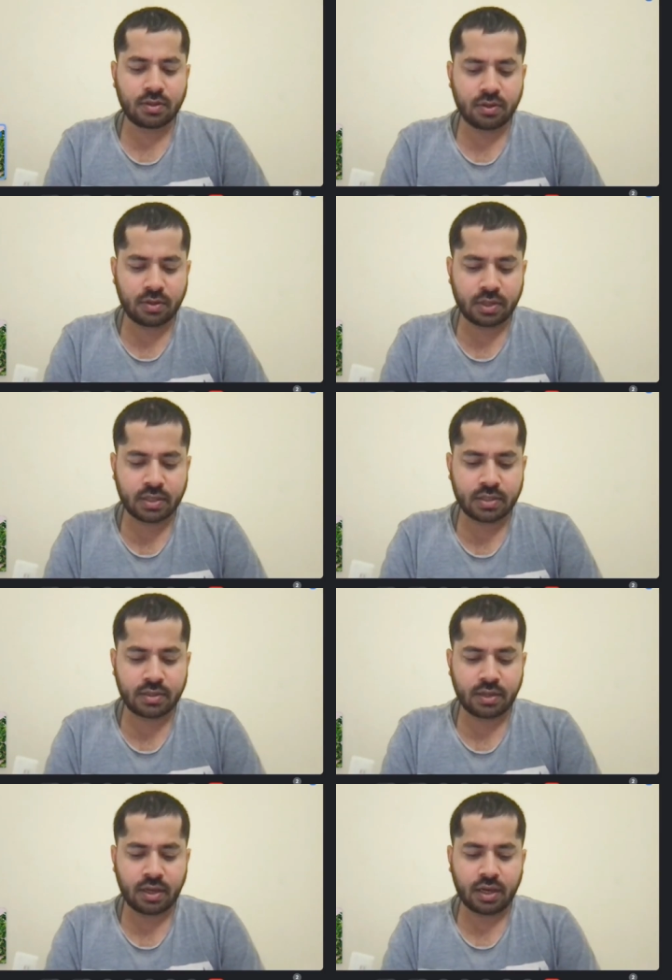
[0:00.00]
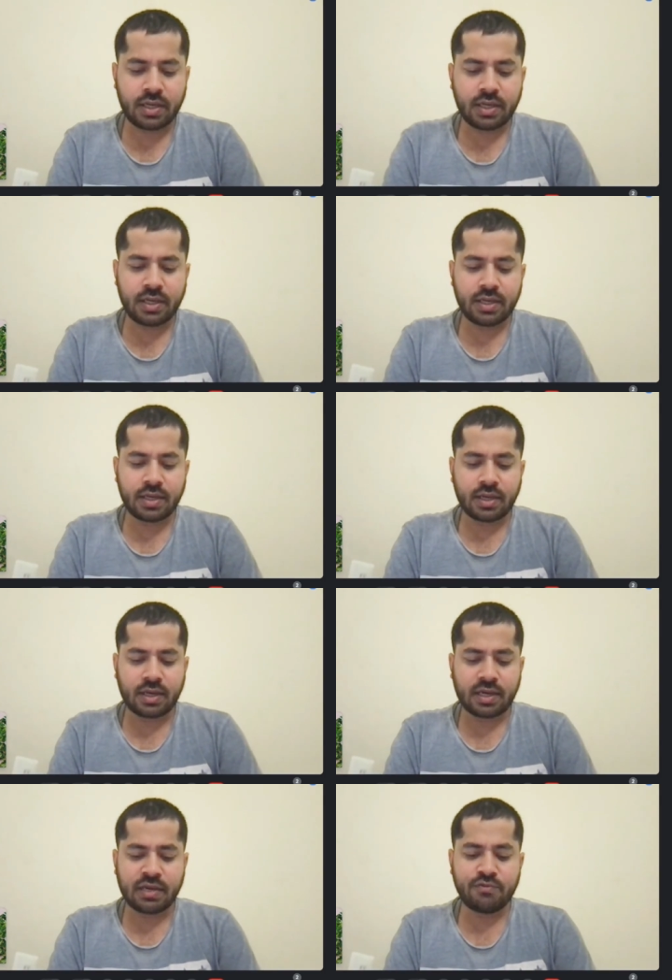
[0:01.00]
Okay. I
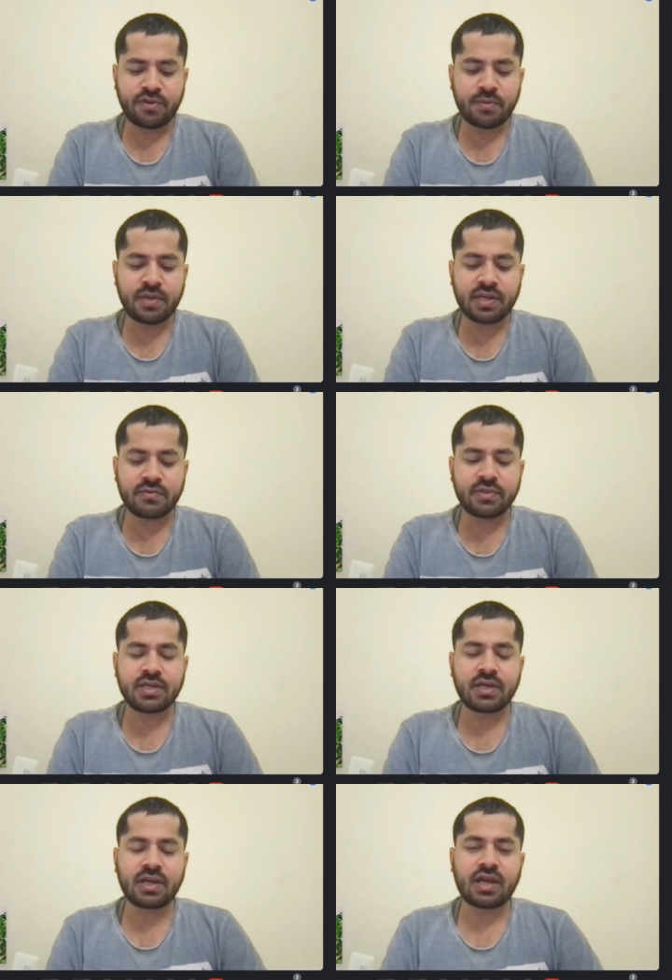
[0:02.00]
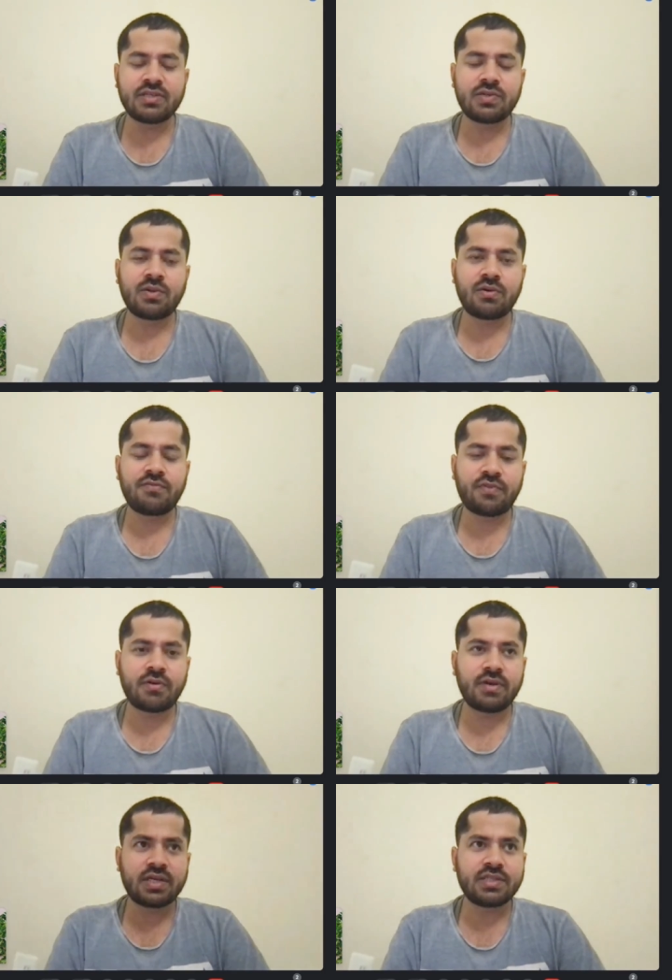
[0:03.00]
I am familiar with the class not
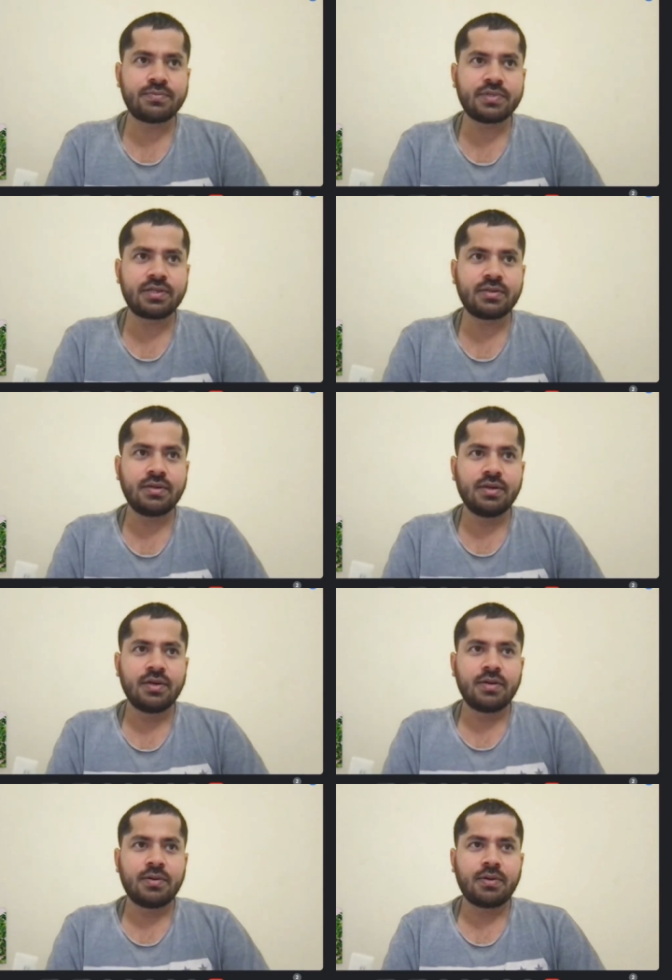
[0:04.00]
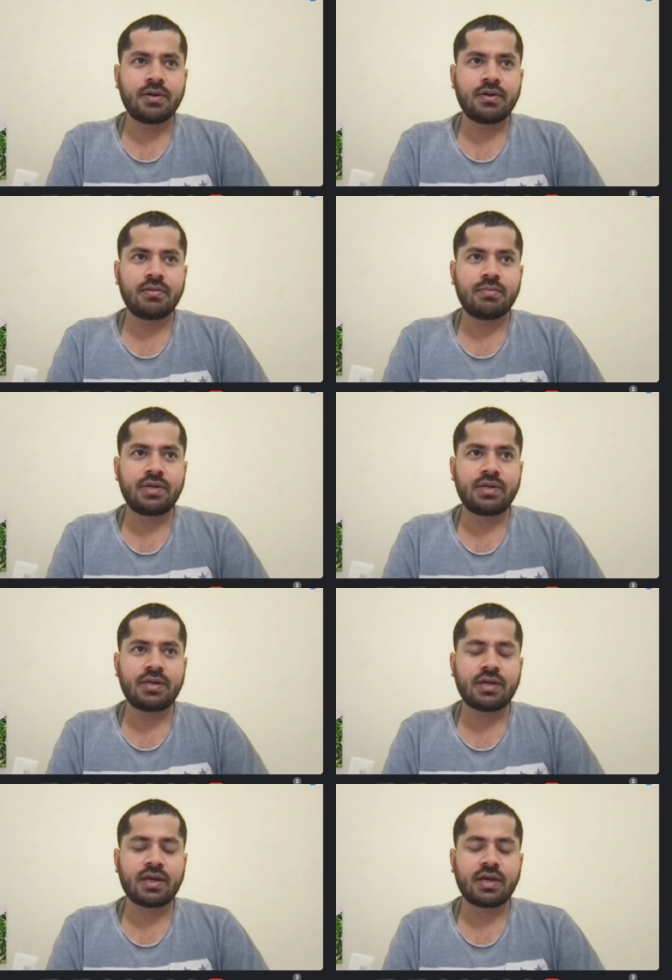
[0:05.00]
found exception. Uh, but
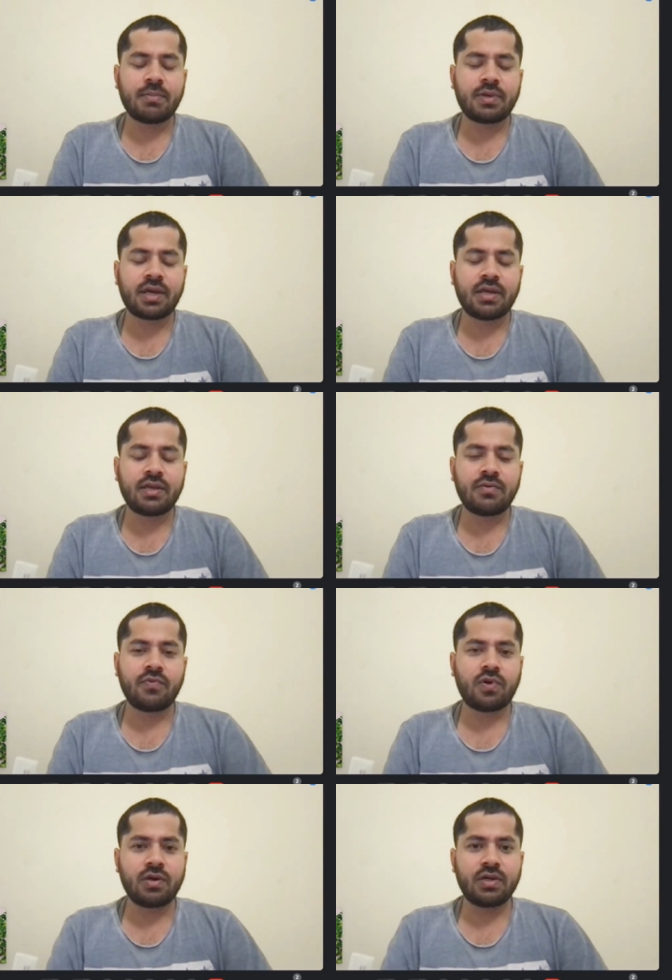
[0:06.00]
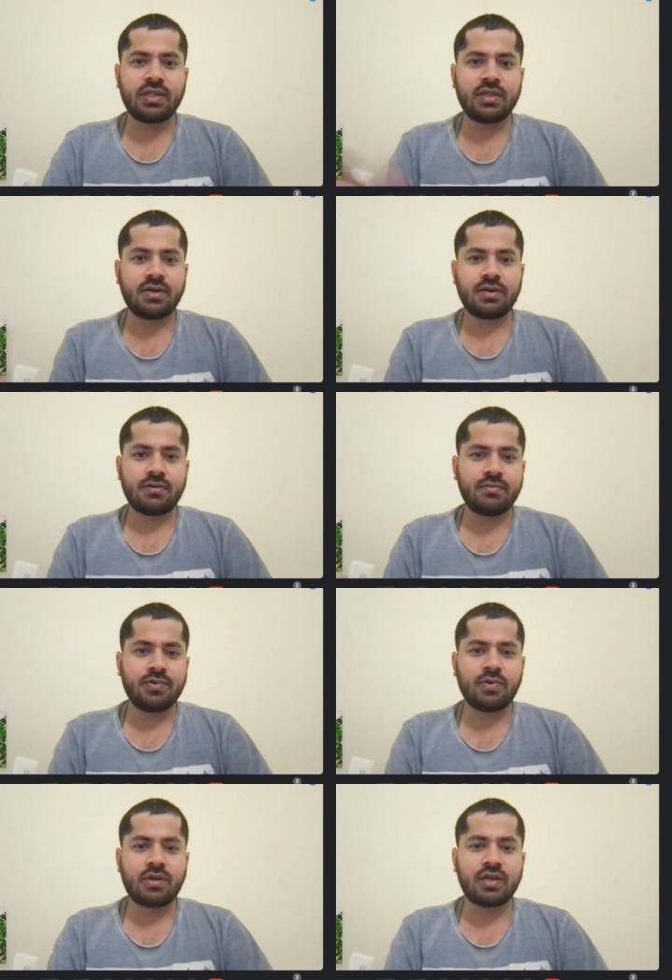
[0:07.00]
I'm kind of vague in the
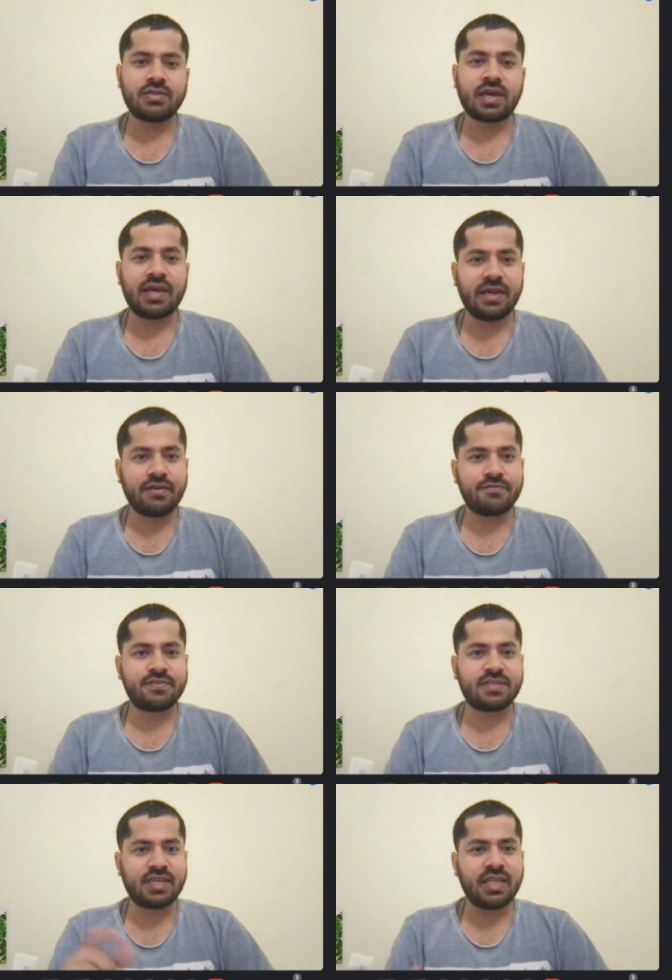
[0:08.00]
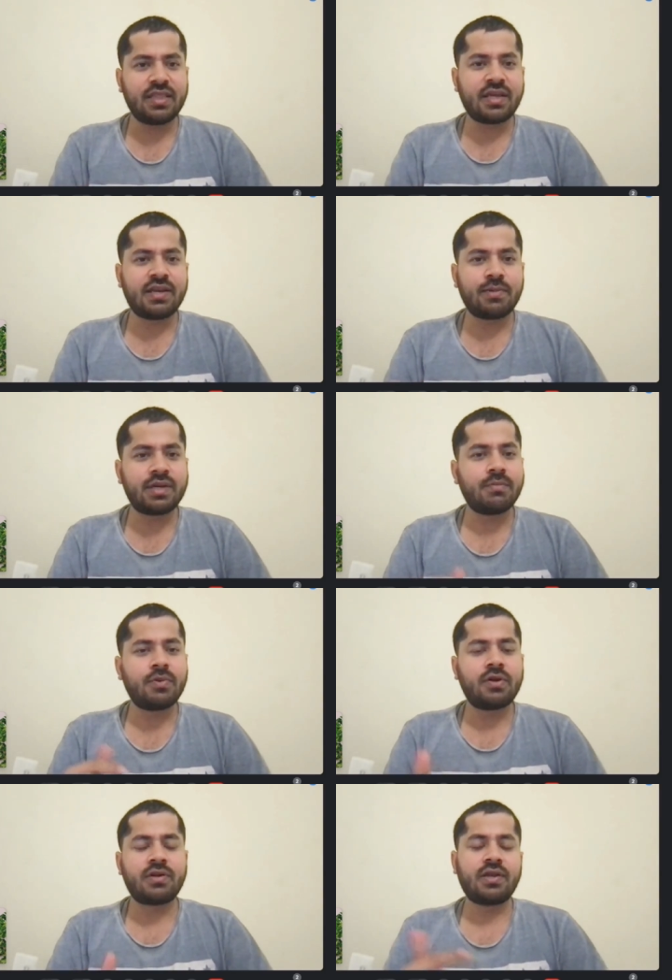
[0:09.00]
no class. I have seen that, but I'm
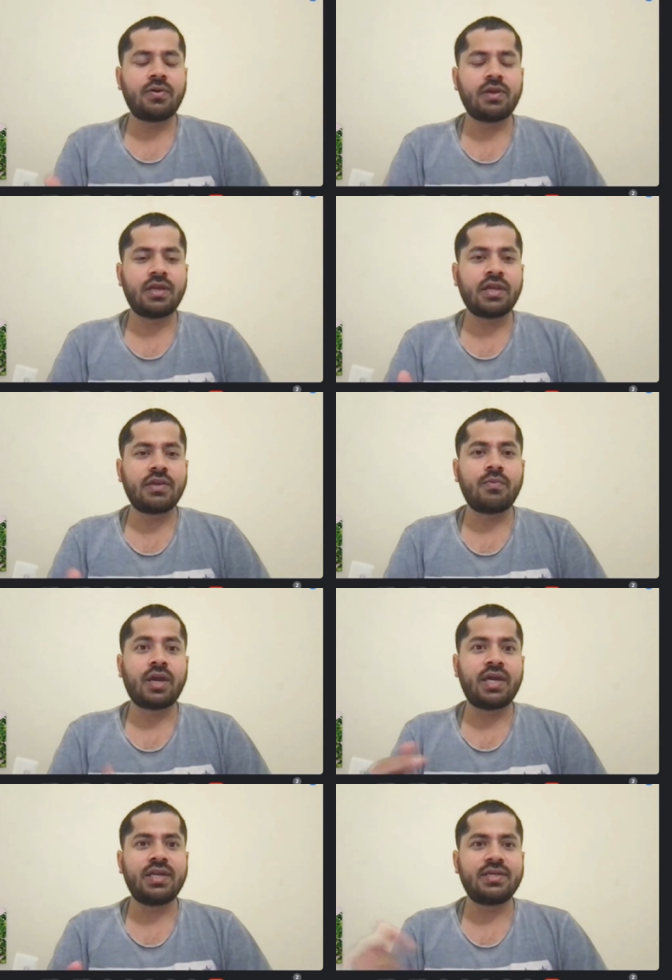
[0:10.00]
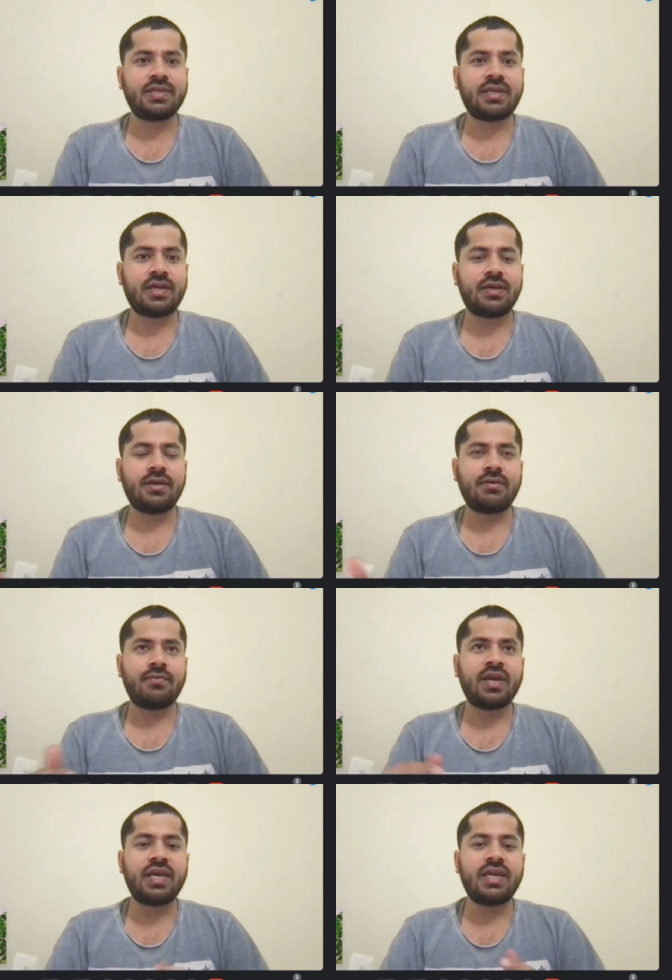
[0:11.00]
not recalling like why it is uh,
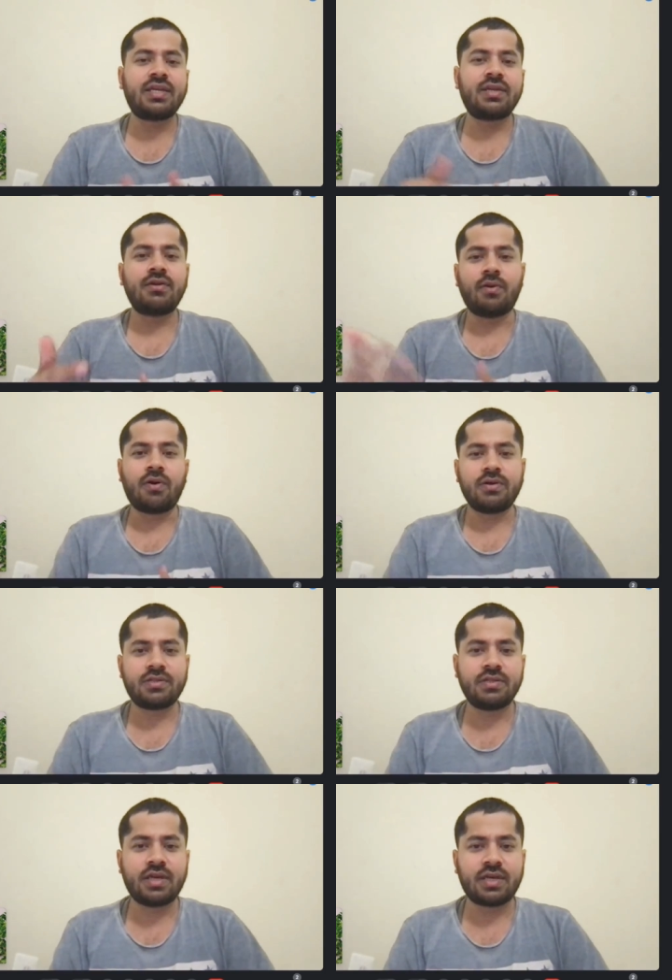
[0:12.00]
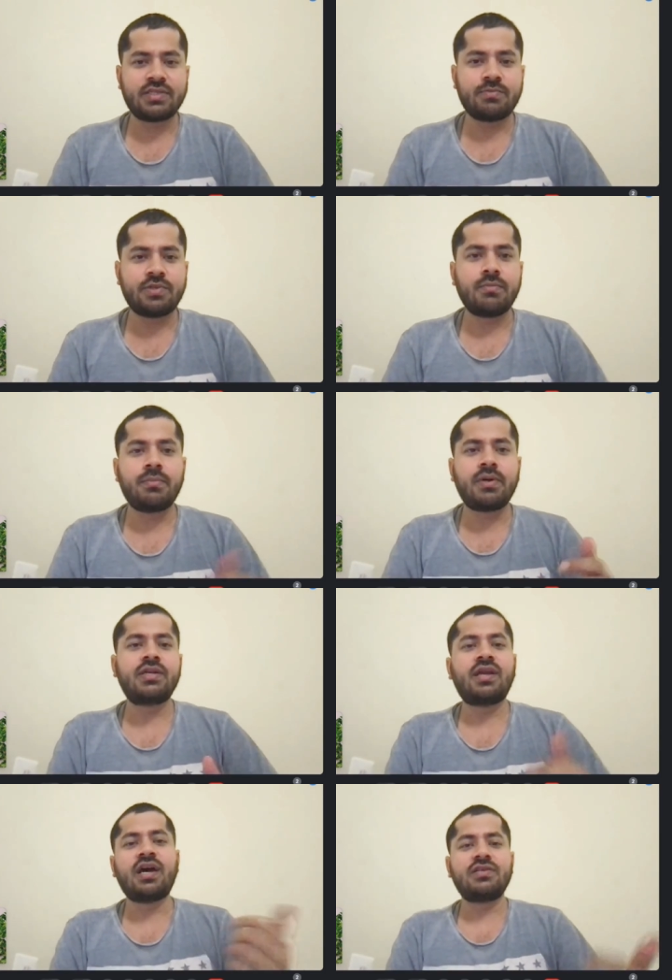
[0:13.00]
why it caused the exception.
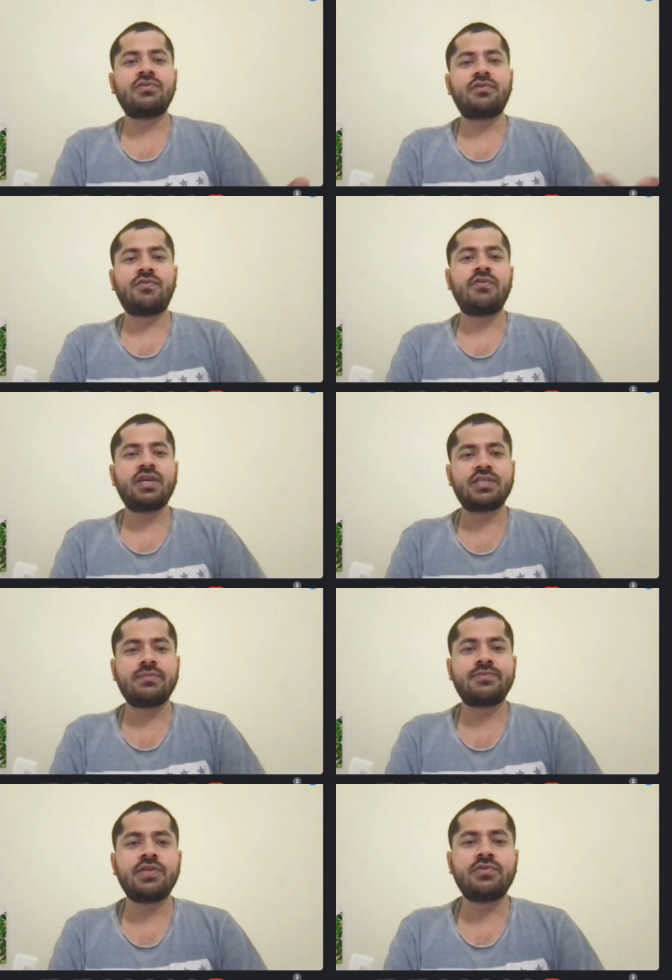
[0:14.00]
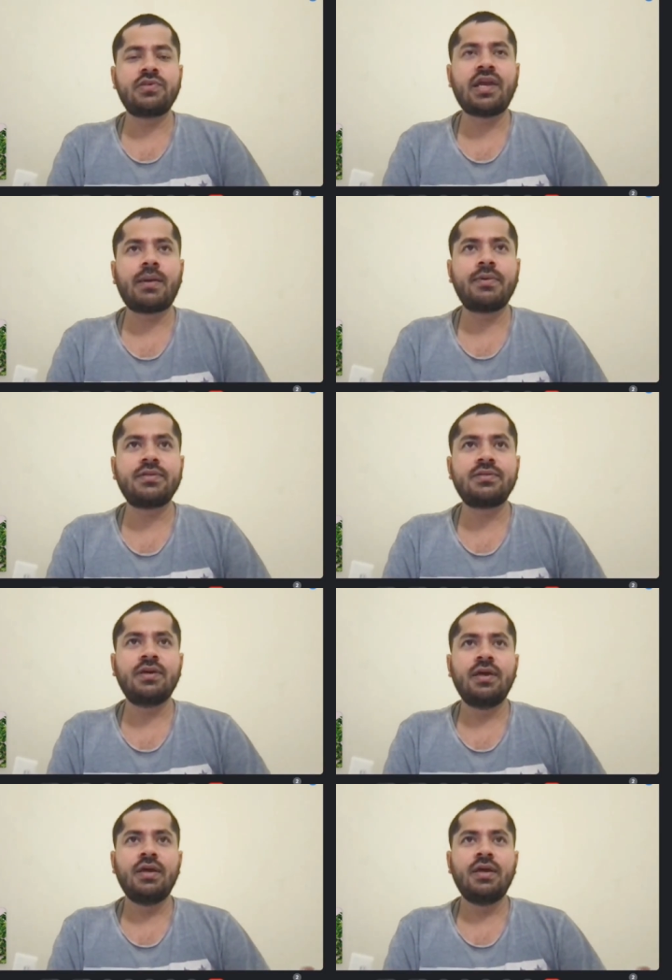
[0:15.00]
But class not found exception usually happens.